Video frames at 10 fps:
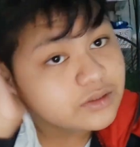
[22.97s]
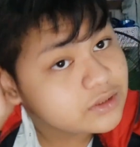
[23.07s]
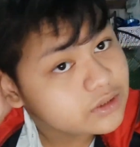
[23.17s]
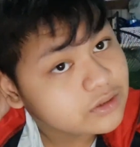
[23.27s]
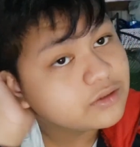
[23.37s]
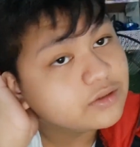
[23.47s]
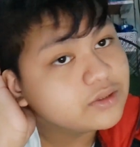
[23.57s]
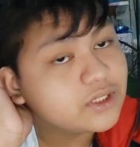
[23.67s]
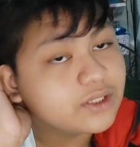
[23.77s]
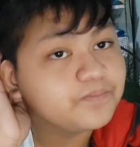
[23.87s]
So
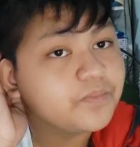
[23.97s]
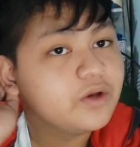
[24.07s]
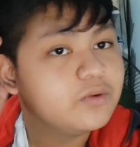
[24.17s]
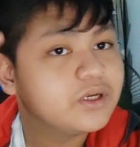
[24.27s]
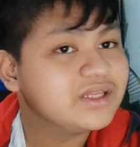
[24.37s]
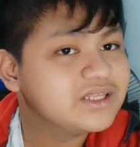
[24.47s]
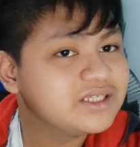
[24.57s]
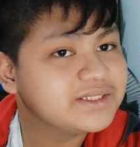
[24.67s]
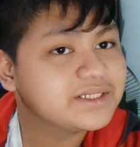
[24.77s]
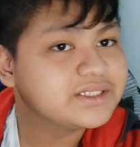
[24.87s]
yeah, we're gonna
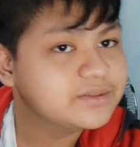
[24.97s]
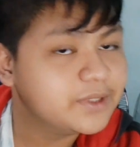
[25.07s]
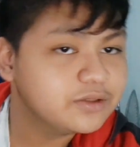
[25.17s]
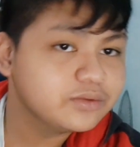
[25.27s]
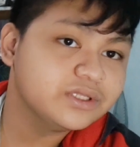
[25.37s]
discuss about